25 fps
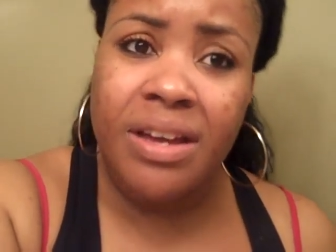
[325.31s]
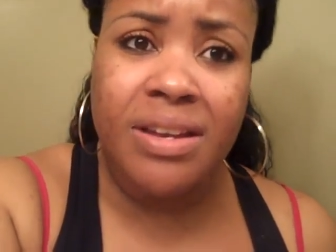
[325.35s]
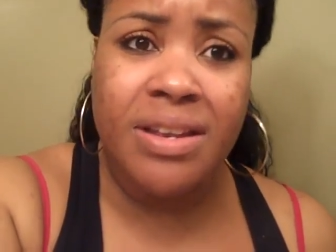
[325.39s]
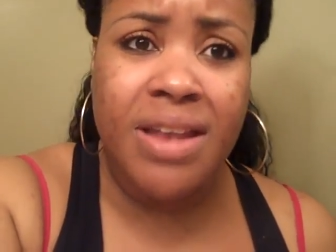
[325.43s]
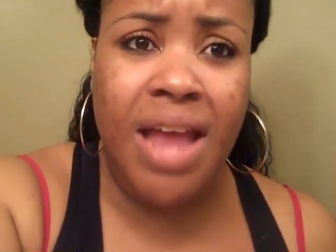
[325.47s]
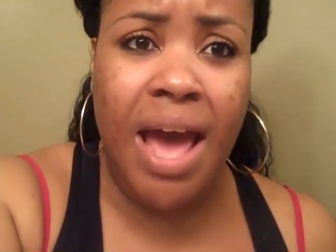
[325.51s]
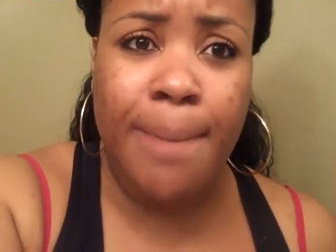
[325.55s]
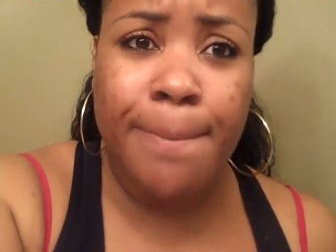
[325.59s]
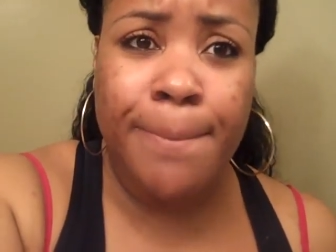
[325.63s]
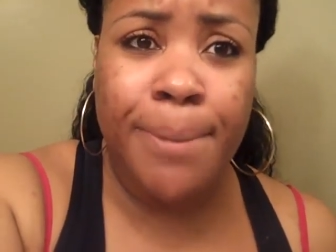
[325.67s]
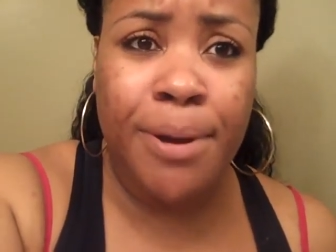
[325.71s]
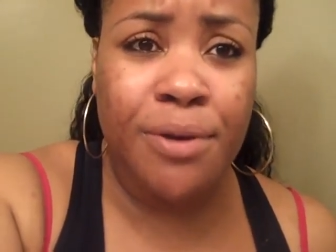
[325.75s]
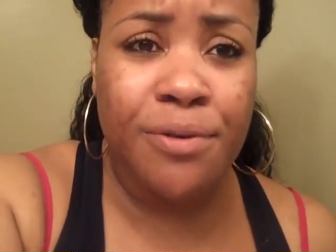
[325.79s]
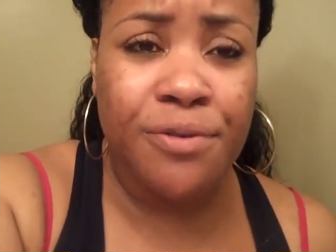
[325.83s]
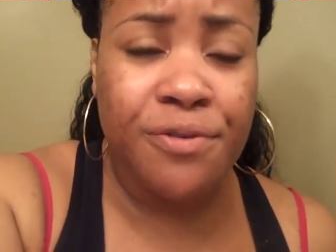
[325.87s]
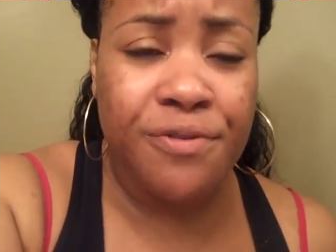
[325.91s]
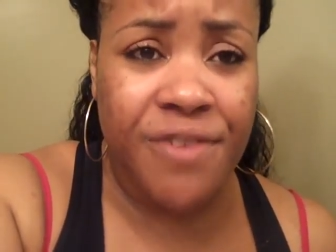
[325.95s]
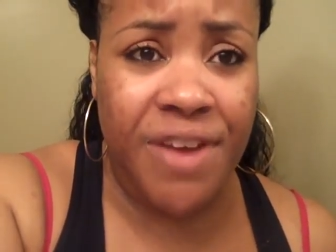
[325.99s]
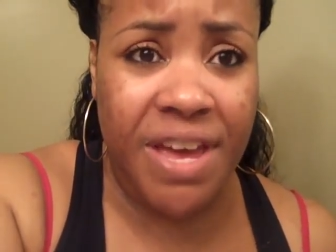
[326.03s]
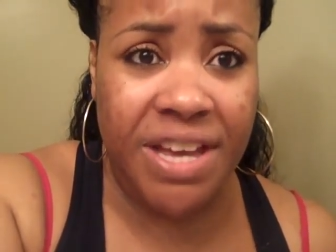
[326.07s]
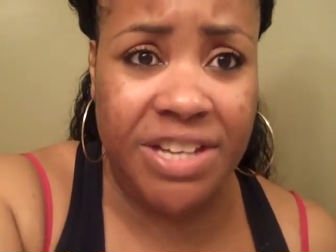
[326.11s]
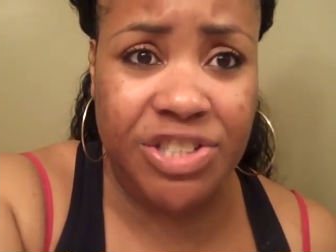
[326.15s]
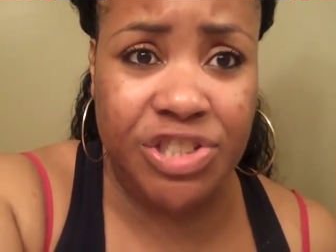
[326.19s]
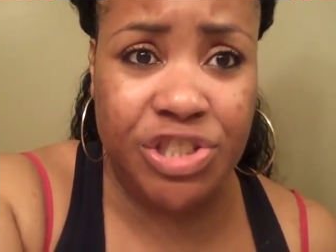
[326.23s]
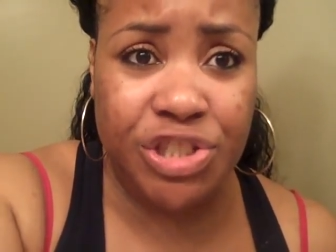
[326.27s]
not
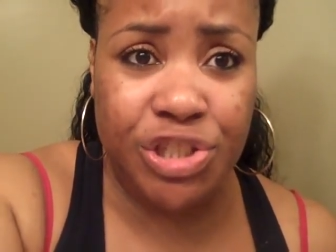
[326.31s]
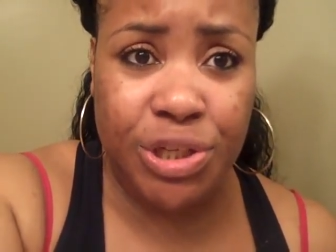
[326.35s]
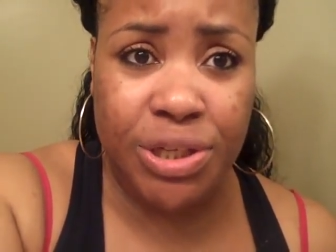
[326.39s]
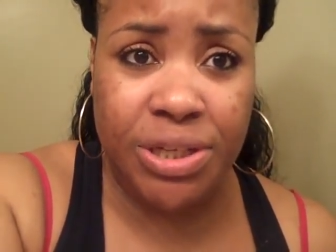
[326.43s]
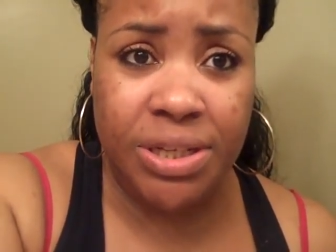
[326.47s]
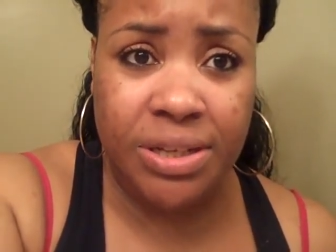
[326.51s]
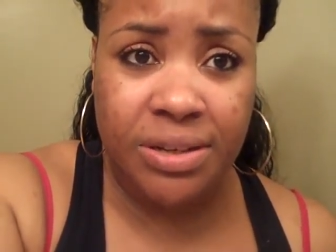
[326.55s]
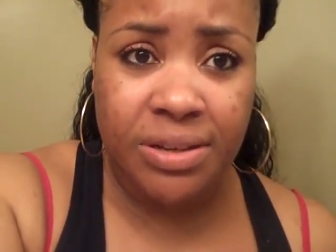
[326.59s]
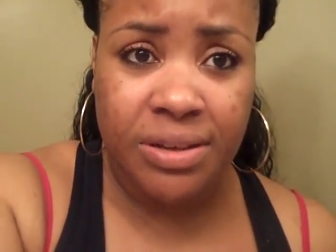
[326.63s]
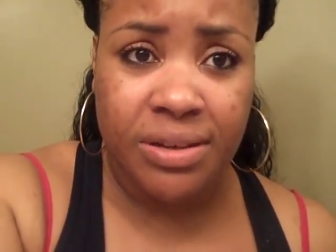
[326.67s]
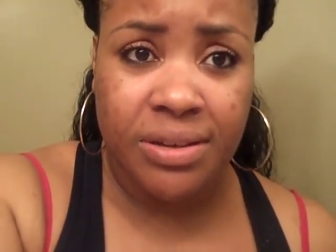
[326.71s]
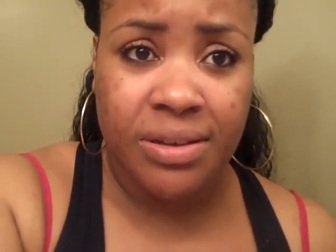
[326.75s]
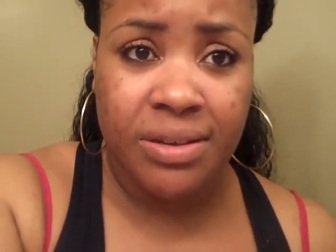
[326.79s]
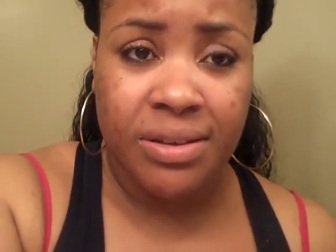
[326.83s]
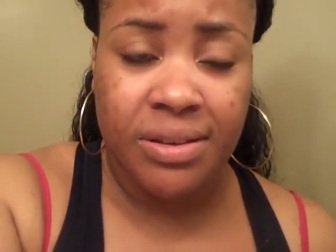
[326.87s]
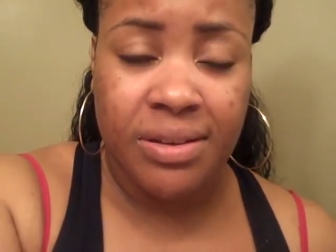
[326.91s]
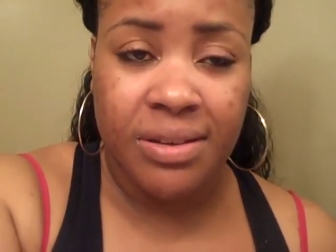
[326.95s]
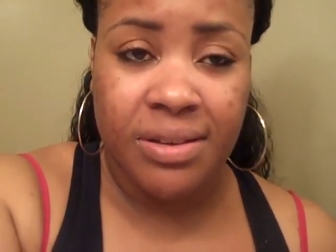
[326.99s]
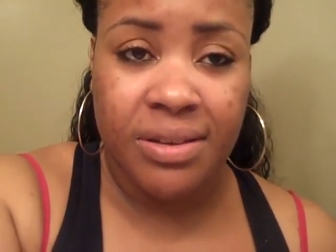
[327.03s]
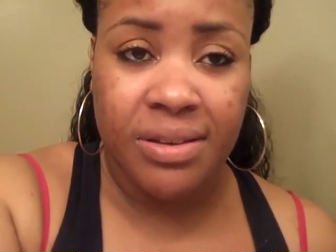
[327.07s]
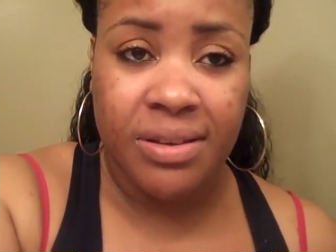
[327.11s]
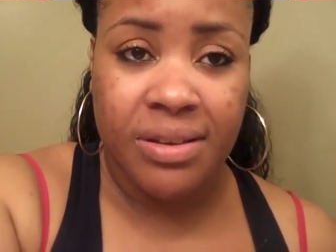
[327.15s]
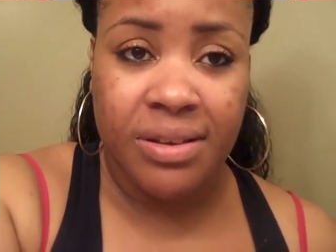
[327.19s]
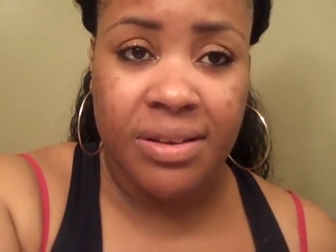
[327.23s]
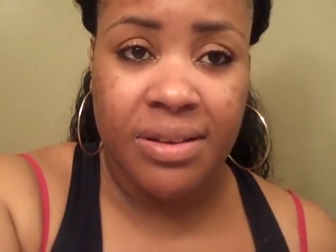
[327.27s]
perfection.
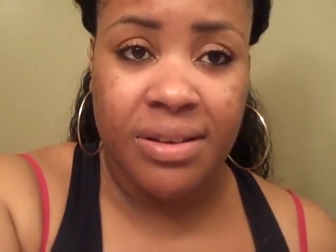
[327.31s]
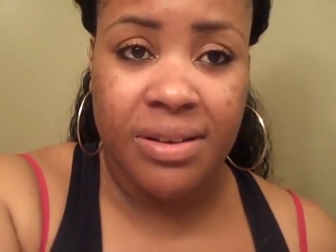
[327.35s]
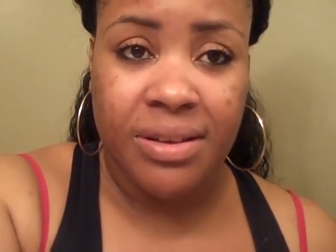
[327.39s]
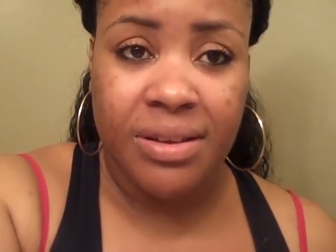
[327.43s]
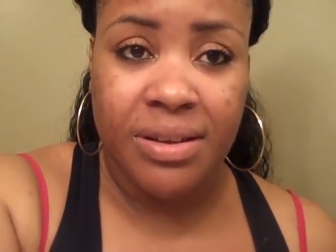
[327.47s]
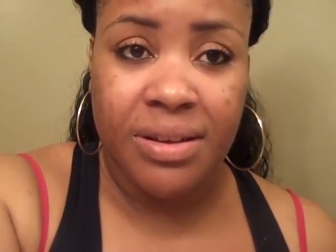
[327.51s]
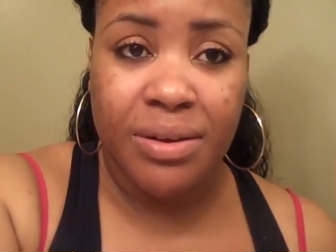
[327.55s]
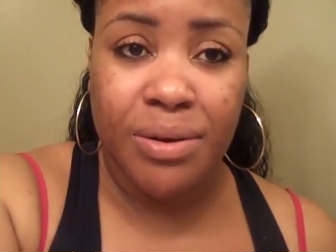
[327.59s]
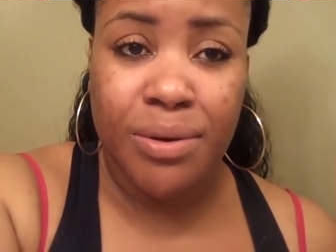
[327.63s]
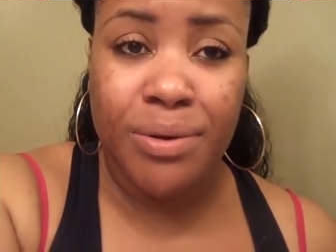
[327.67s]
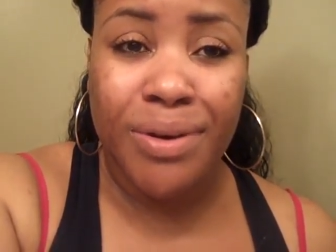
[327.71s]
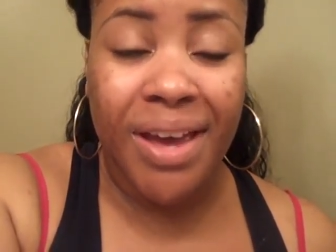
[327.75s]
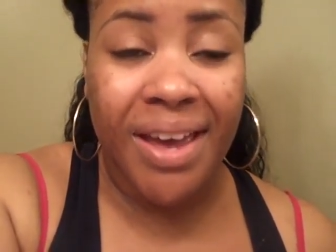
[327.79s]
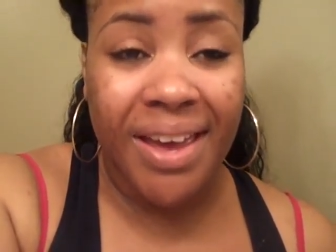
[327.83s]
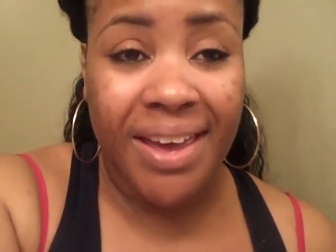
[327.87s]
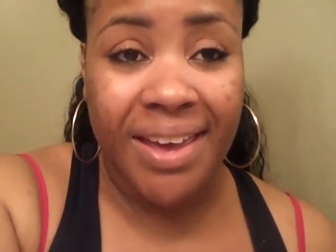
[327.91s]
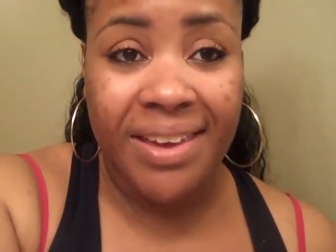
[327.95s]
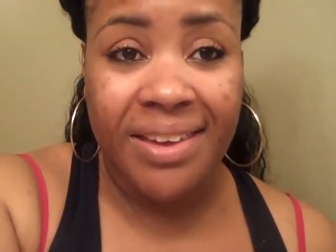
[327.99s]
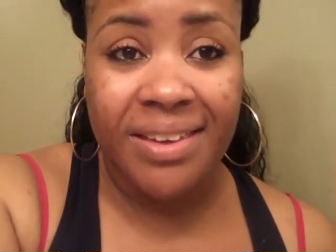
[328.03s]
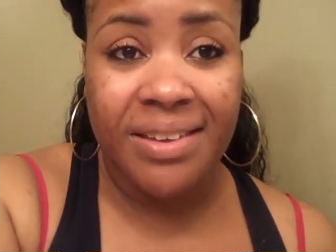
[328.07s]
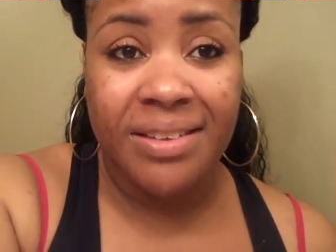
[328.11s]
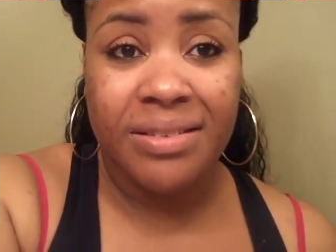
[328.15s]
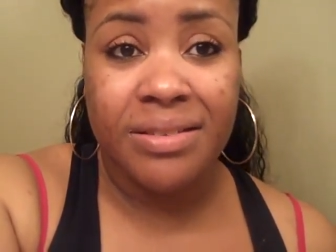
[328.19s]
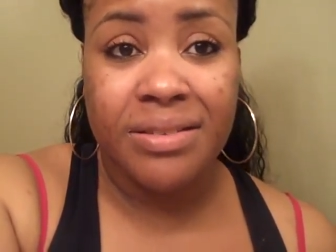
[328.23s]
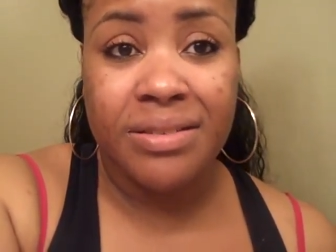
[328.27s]

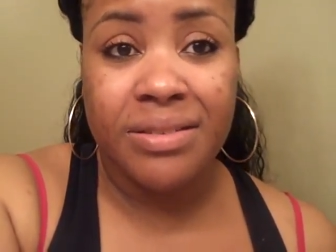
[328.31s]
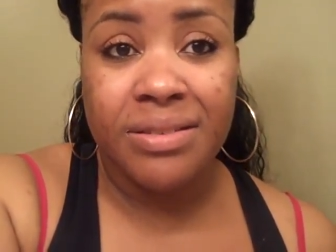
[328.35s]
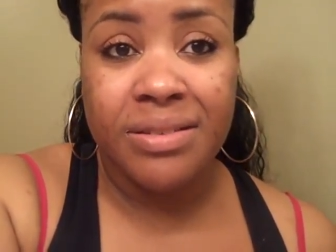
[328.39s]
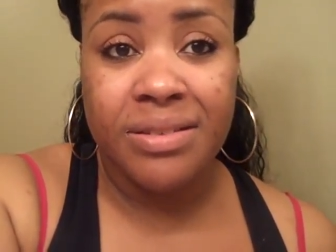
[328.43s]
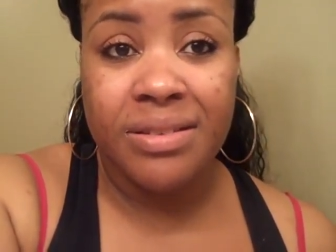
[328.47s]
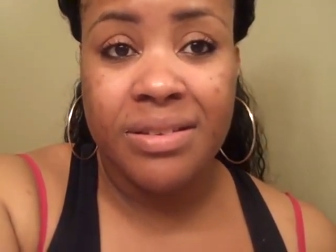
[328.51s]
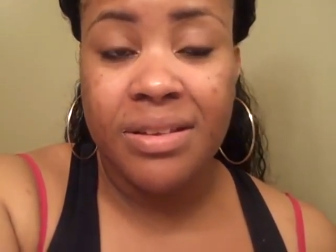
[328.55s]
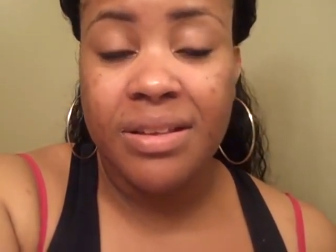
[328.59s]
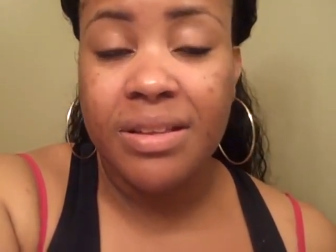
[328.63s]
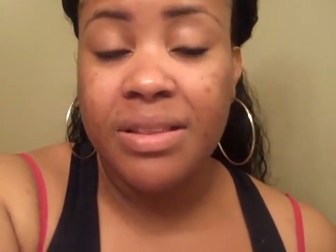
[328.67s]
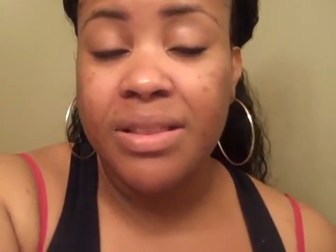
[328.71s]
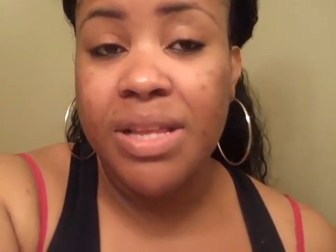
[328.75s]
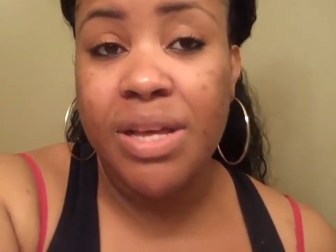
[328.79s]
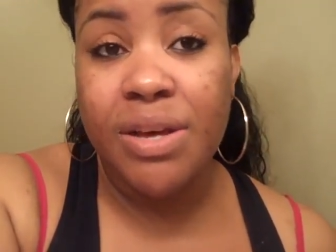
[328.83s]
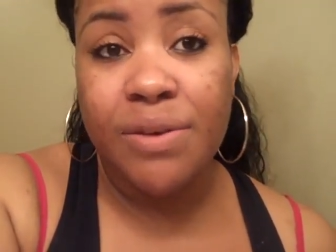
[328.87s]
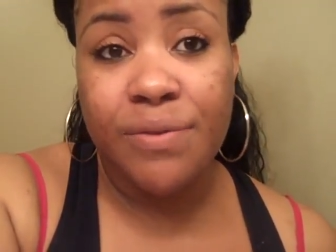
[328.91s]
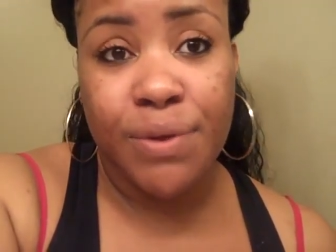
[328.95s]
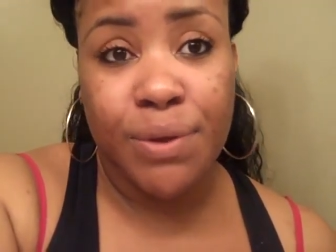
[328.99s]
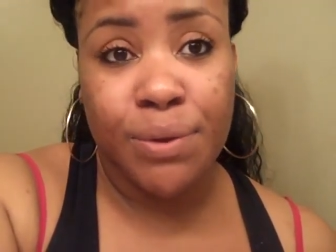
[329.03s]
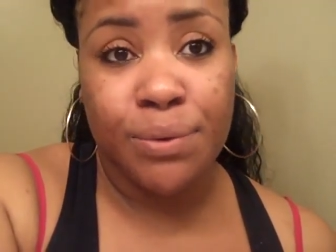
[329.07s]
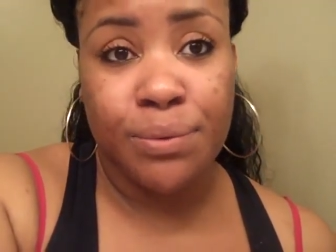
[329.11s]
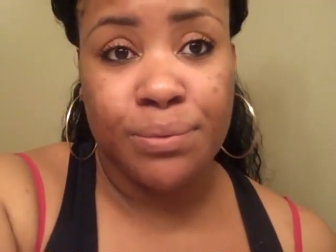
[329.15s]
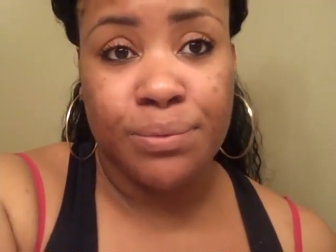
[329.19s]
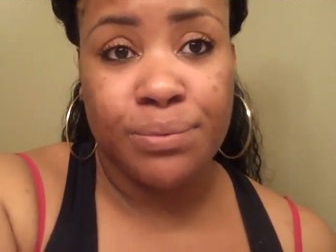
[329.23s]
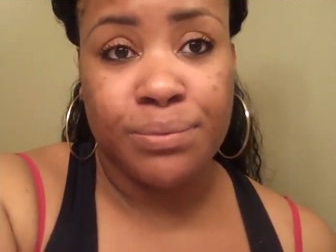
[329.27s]
Okay? Love
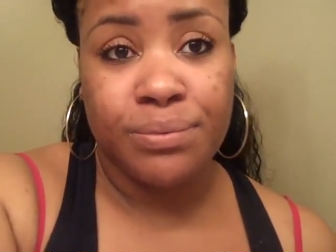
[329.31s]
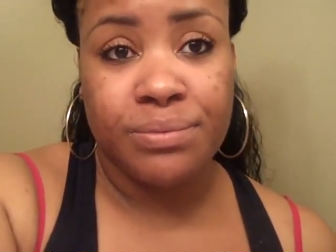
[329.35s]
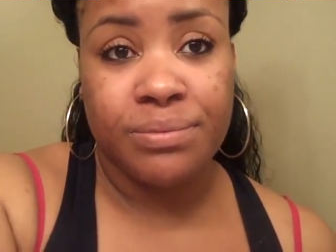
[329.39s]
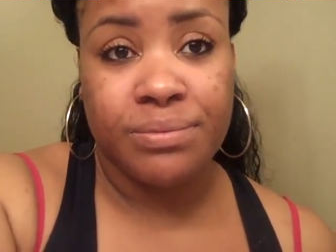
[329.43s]
you.